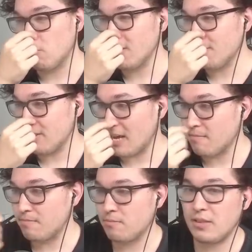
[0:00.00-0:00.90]
win you the game.
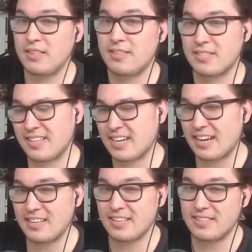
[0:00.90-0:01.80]
And it's
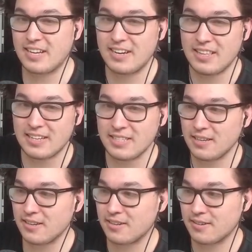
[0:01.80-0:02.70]
kind of the idea
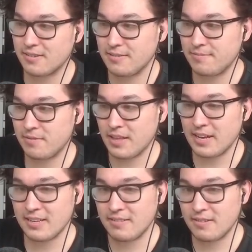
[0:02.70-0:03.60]
here.
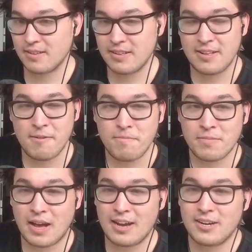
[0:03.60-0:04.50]
Like,
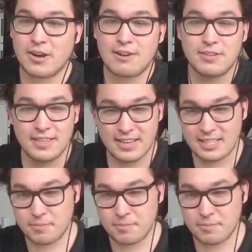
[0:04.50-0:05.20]
I don't know. I really like this